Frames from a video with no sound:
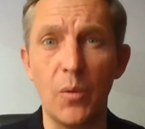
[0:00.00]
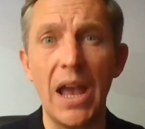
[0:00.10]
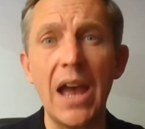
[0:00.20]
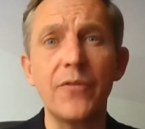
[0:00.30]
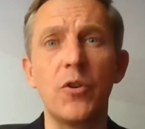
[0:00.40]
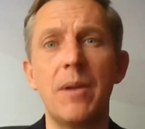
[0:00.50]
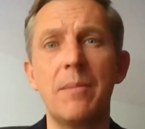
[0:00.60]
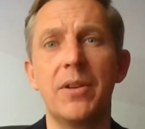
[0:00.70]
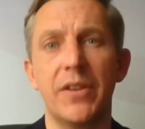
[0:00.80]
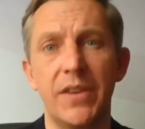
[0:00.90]
We have to
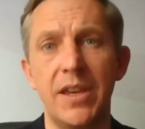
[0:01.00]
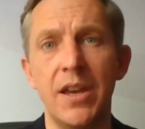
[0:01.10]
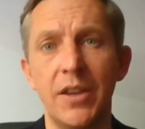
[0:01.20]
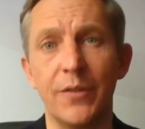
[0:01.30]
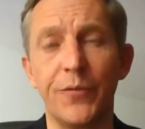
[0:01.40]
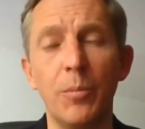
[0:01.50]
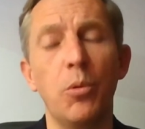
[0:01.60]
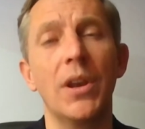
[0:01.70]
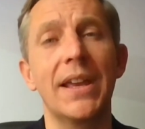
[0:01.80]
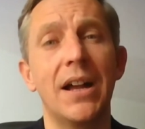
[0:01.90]
remember that the
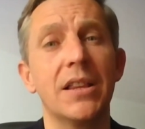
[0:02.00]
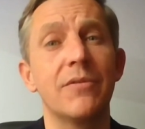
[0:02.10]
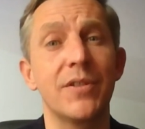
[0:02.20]
footballing calendar